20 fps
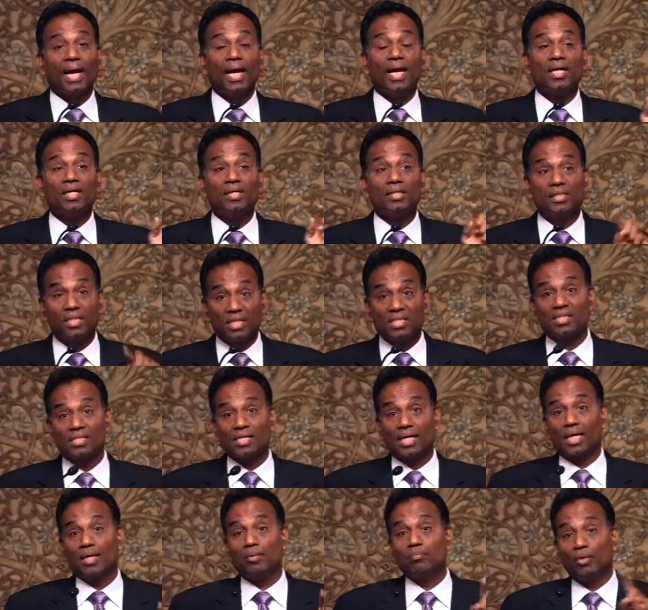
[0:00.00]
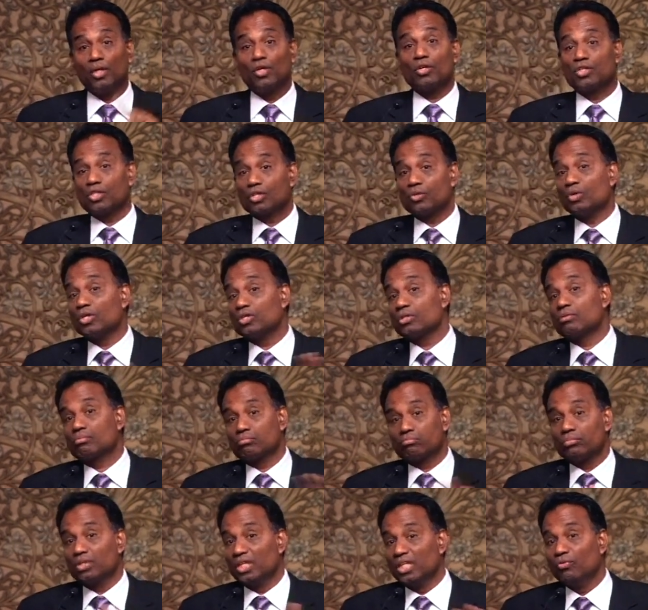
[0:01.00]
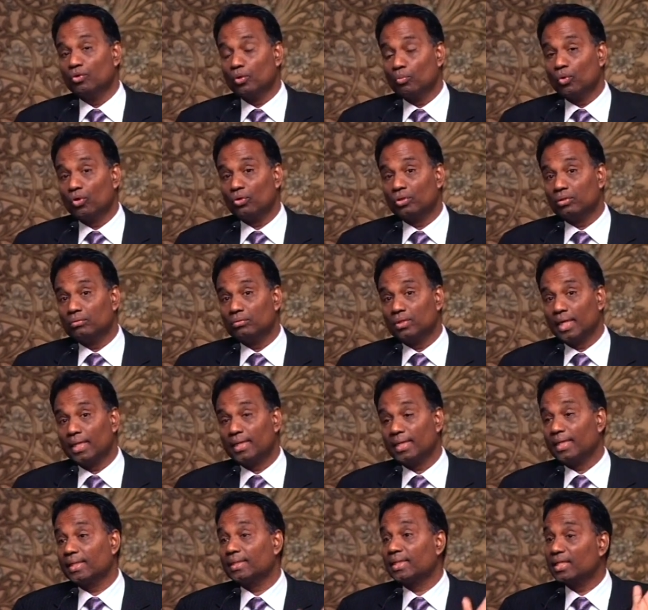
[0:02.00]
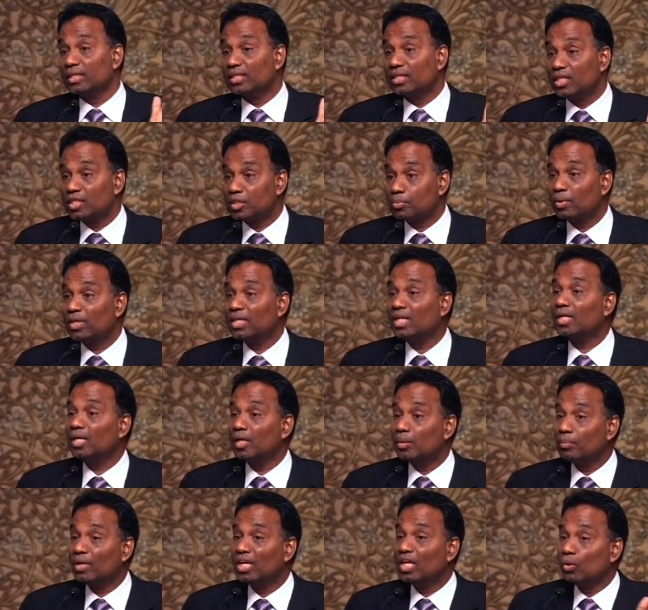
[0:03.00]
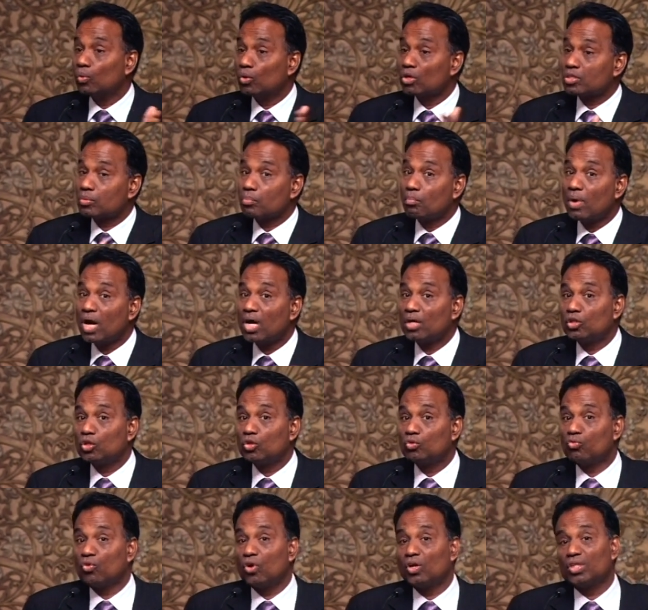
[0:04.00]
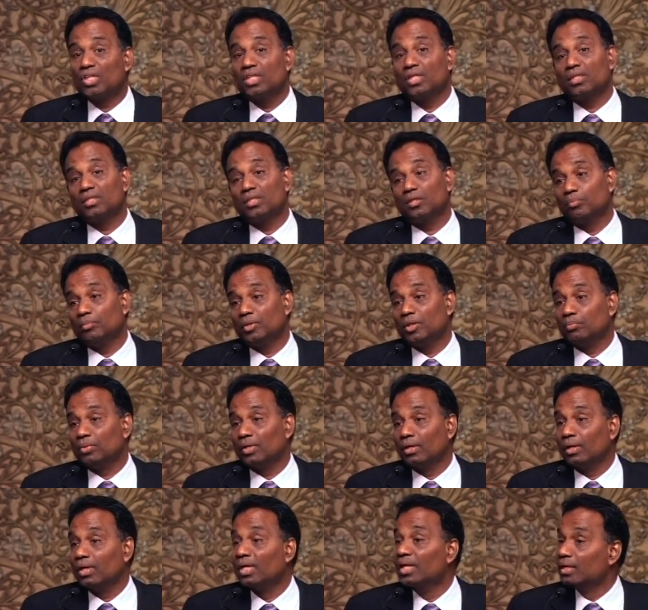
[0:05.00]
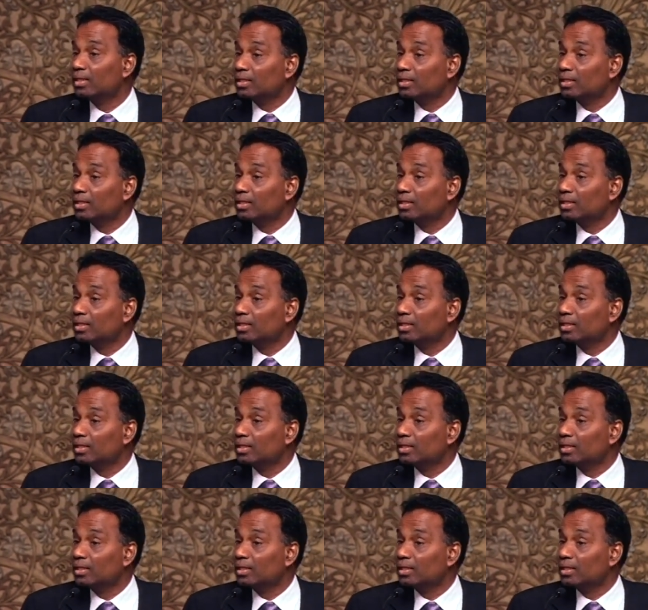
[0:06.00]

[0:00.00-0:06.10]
And this time, because it was even more direct, and this particular mail was marked to 40 other people,